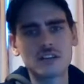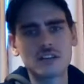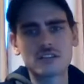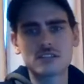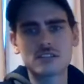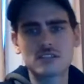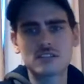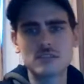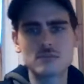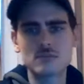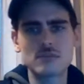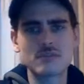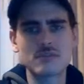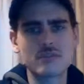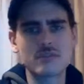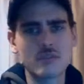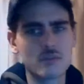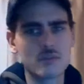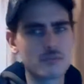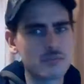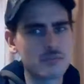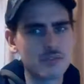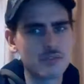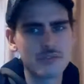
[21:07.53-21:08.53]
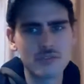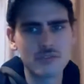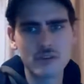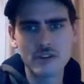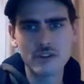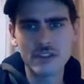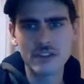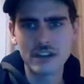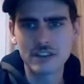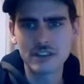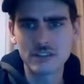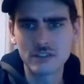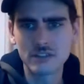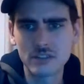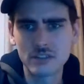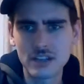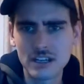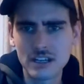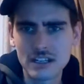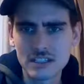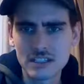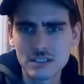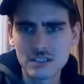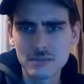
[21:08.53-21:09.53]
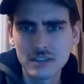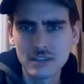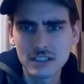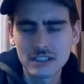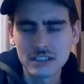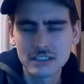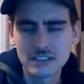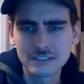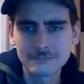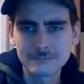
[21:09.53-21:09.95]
Let's see before that, though, guys. If